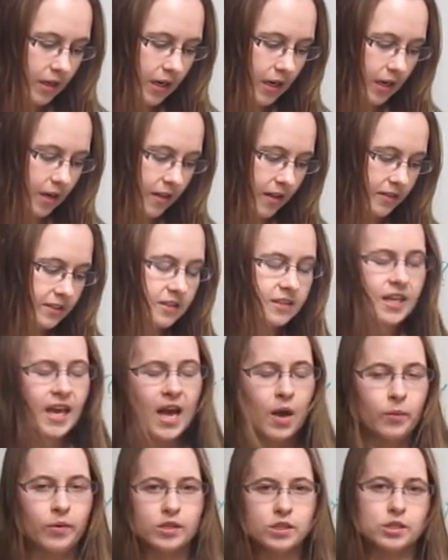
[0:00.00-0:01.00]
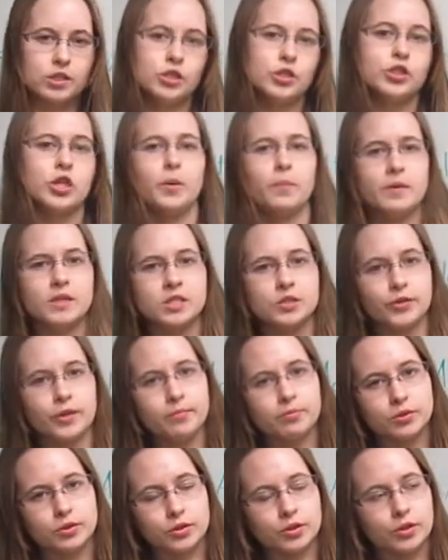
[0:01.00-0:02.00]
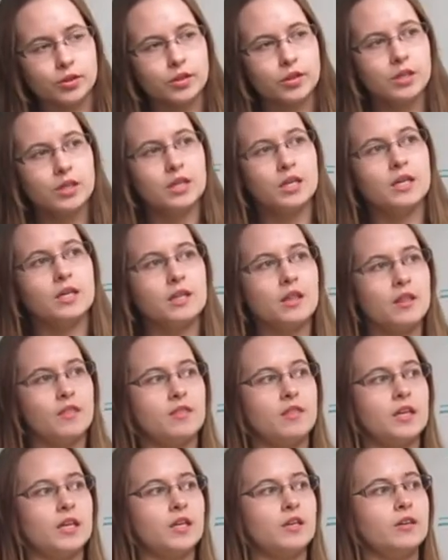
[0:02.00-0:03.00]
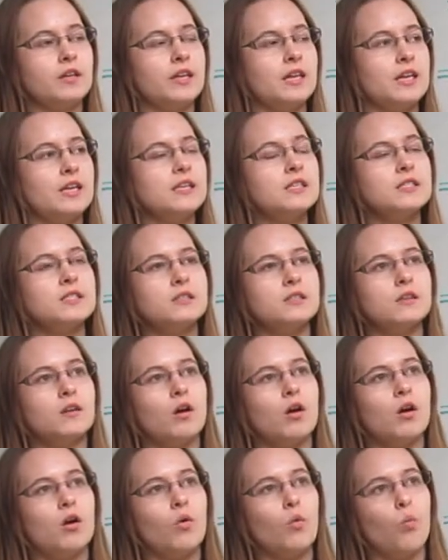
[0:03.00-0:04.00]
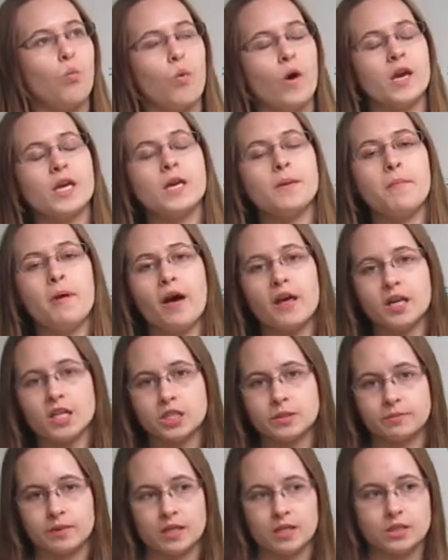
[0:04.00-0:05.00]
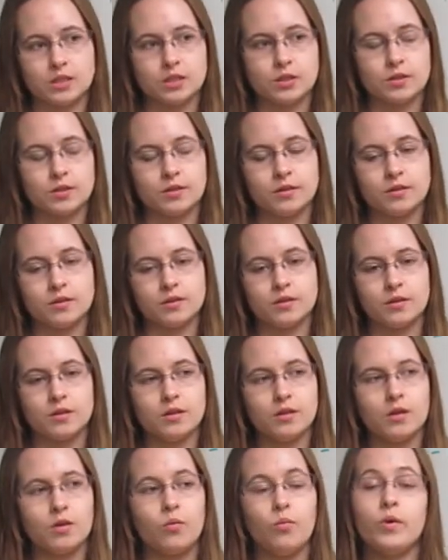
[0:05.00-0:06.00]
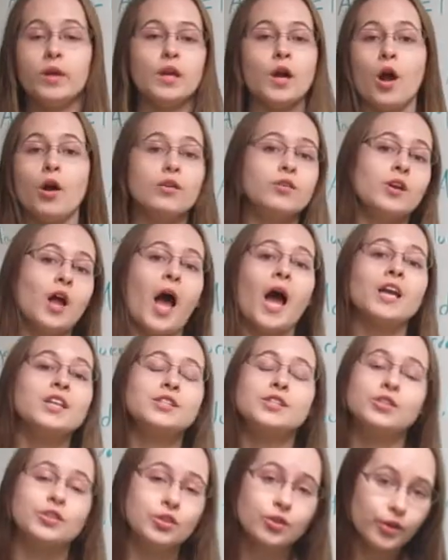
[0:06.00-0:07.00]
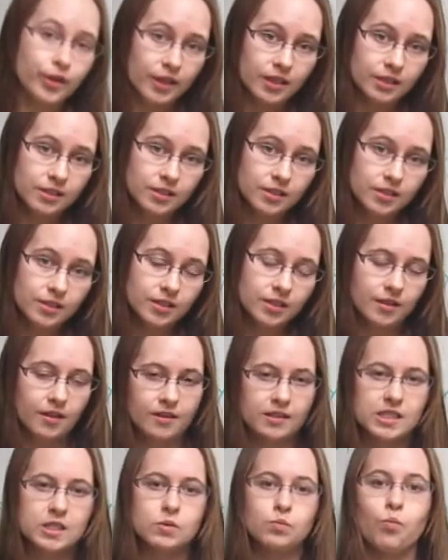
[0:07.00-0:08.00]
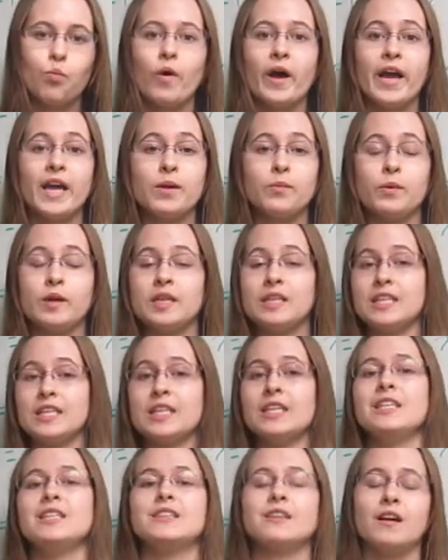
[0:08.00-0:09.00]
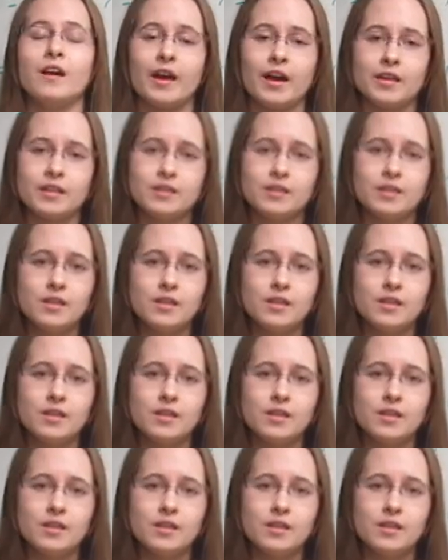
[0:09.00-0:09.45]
And this is how we should interpret Scripture. There is one punishment. We are not good. This is why we need God.